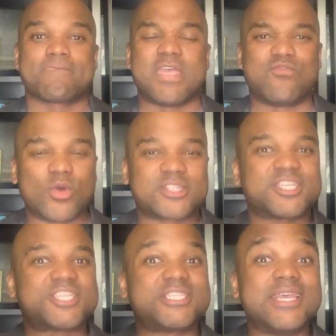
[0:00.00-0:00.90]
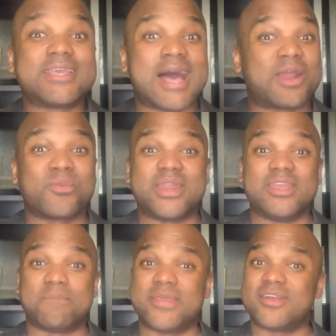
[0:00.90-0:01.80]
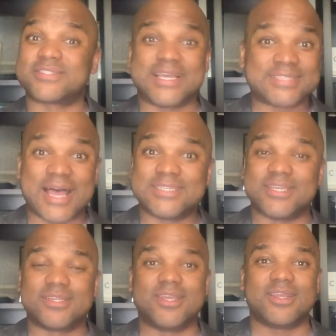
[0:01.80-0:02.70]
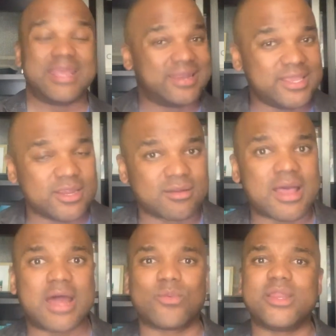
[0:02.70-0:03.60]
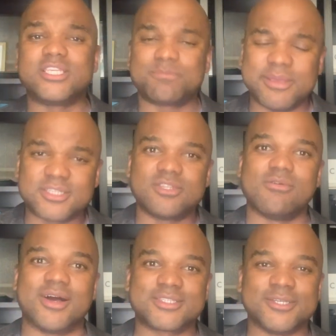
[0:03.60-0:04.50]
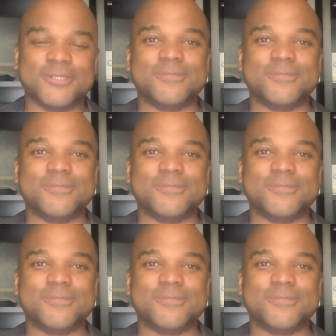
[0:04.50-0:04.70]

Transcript: If we're to see God when he appears as Isaac did and hear God when he speaks to us,